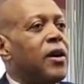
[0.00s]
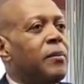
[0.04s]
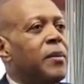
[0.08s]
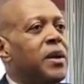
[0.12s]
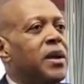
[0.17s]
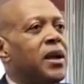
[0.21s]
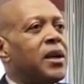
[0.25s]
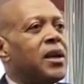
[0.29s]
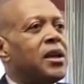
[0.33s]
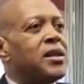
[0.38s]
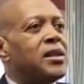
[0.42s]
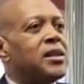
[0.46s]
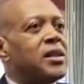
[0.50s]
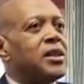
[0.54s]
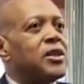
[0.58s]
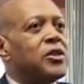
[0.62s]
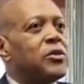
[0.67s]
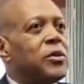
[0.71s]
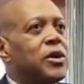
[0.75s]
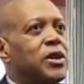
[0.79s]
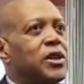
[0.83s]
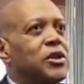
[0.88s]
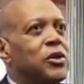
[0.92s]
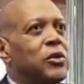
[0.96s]
come out of that
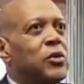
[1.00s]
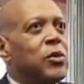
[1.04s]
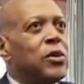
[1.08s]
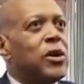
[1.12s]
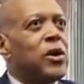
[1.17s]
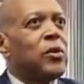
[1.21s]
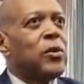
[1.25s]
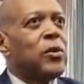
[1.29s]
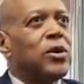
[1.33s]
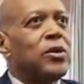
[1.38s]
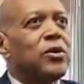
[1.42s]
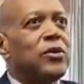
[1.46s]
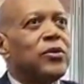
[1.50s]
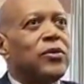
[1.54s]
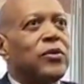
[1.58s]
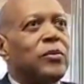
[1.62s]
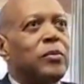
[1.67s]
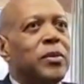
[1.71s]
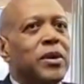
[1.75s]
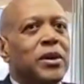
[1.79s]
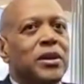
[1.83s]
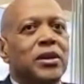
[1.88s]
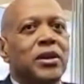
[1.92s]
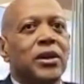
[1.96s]
situation we've
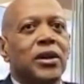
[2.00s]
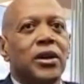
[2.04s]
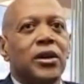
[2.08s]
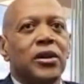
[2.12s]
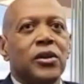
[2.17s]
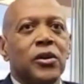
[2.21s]
built